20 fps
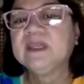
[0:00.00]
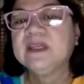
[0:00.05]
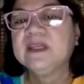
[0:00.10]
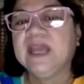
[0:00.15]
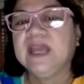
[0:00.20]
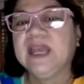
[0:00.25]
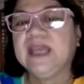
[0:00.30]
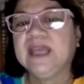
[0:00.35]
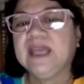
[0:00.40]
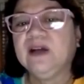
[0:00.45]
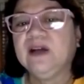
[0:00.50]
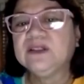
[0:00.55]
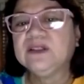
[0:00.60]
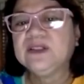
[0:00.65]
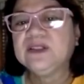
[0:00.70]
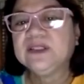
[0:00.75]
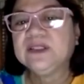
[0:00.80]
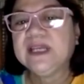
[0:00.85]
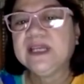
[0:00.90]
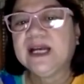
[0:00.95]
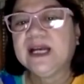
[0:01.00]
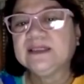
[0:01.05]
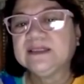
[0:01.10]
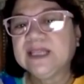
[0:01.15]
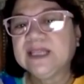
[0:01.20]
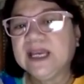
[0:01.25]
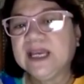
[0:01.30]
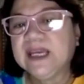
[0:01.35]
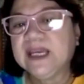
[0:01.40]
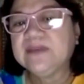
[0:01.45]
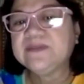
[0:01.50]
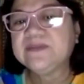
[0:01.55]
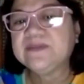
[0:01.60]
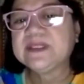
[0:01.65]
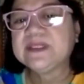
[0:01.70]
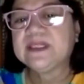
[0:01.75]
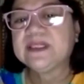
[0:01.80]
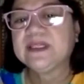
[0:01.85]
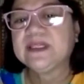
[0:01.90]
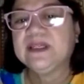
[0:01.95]
And also there are
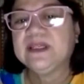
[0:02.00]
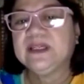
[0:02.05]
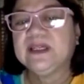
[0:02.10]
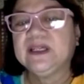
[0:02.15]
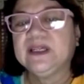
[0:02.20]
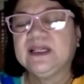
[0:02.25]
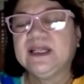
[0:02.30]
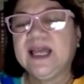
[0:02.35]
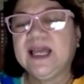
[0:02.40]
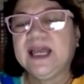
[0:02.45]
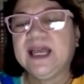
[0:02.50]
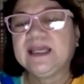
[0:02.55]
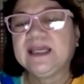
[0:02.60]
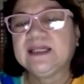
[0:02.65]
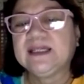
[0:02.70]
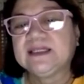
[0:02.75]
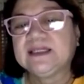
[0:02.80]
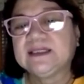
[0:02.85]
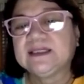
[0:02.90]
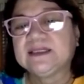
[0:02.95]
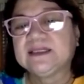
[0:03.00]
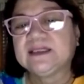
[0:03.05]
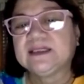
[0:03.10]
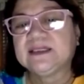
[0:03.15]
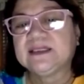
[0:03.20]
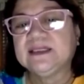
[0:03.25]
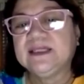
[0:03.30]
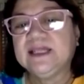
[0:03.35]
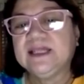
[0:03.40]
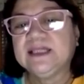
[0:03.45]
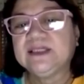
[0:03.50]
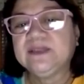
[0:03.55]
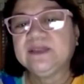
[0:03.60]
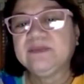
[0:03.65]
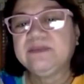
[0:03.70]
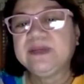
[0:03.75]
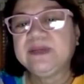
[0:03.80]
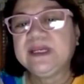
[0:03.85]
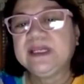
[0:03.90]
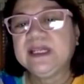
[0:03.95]
times like letter
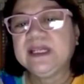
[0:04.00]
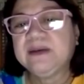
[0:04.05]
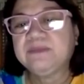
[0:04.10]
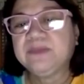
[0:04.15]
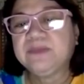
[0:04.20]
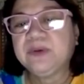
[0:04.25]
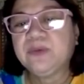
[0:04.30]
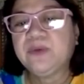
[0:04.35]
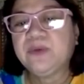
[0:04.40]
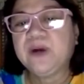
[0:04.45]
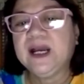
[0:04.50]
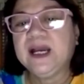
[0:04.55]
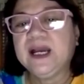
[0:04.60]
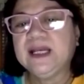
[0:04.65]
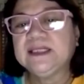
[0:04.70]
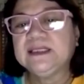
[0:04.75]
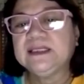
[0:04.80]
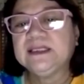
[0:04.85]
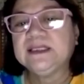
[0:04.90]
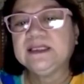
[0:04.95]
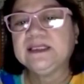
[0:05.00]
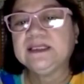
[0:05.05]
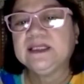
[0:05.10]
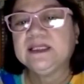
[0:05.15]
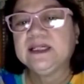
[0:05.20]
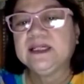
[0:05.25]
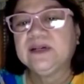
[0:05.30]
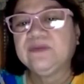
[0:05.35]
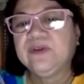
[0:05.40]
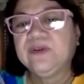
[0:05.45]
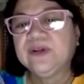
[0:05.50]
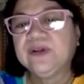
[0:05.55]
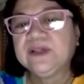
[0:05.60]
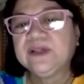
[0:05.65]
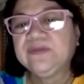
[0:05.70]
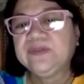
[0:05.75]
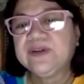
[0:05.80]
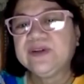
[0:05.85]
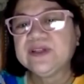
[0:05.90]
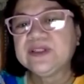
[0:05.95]
B, number 1, for the
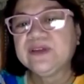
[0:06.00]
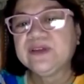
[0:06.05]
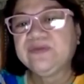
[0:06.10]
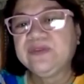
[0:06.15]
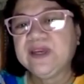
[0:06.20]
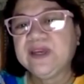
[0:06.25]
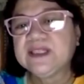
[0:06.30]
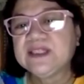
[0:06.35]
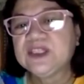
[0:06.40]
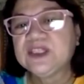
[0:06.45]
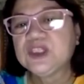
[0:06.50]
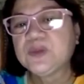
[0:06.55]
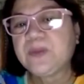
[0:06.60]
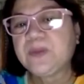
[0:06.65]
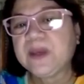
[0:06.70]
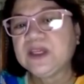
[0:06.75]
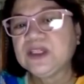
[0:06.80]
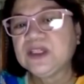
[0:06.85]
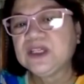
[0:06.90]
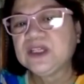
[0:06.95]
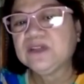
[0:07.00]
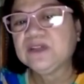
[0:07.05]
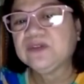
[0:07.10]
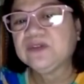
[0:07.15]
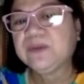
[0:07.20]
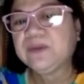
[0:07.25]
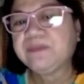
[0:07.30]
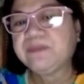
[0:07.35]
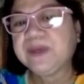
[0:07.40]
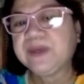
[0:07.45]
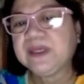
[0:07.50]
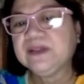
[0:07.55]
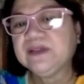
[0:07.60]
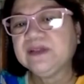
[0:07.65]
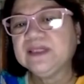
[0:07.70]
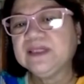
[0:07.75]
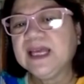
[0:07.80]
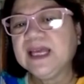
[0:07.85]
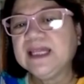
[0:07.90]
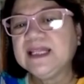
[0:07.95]
first offense, suspension for a
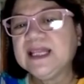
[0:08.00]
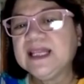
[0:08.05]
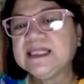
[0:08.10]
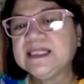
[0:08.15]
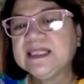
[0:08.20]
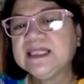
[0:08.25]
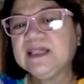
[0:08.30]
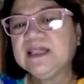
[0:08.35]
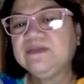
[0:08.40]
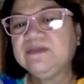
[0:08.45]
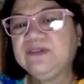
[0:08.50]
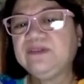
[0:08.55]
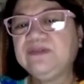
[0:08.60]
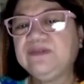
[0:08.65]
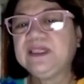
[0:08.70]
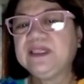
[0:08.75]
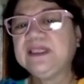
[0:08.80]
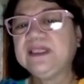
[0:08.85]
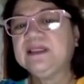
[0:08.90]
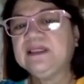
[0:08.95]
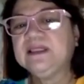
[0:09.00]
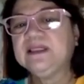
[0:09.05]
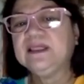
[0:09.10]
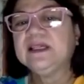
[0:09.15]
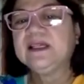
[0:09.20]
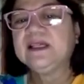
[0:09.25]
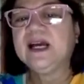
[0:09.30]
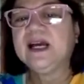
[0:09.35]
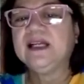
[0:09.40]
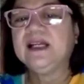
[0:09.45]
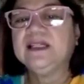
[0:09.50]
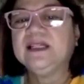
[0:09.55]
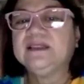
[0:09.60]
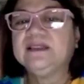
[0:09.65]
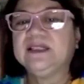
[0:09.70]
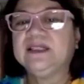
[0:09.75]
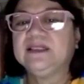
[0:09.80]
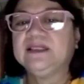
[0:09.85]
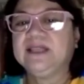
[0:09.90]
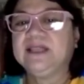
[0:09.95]
period not less than 15
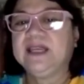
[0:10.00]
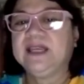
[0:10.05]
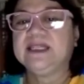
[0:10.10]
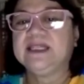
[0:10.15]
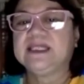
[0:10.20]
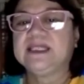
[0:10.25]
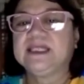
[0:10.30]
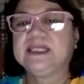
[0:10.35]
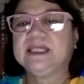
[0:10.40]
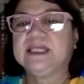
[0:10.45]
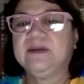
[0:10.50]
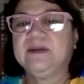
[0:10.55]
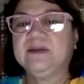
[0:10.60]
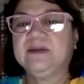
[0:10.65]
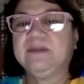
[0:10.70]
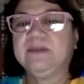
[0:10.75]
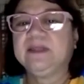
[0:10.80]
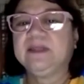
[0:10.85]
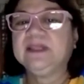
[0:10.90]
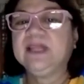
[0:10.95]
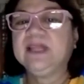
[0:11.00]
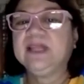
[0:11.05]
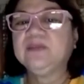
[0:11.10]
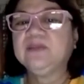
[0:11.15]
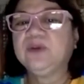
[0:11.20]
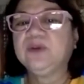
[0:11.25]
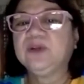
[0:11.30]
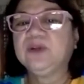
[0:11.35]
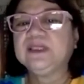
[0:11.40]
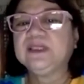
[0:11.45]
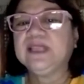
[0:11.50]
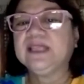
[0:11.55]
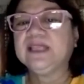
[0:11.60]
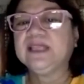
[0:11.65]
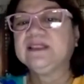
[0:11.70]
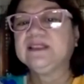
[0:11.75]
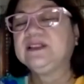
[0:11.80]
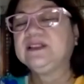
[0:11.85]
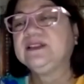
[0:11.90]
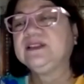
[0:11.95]
calendar days, but not more than
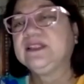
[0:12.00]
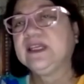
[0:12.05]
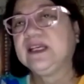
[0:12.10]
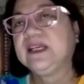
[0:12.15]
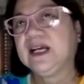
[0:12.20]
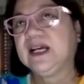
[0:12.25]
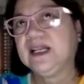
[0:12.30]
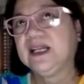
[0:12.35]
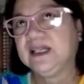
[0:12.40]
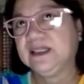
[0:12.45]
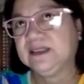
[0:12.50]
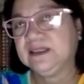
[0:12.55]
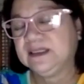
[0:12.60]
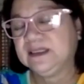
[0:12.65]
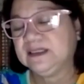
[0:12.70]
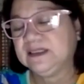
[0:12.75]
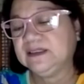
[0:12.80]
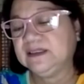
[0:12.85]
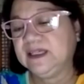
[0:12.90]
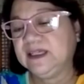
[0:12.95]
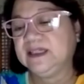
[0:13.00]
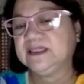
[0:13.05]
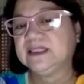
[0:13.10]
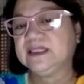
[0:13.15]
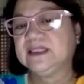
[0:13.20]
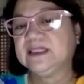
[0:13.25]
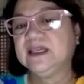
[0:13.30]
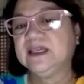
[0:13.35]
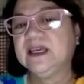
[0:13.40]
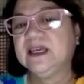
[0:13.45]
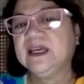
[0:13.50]
30 calendar days.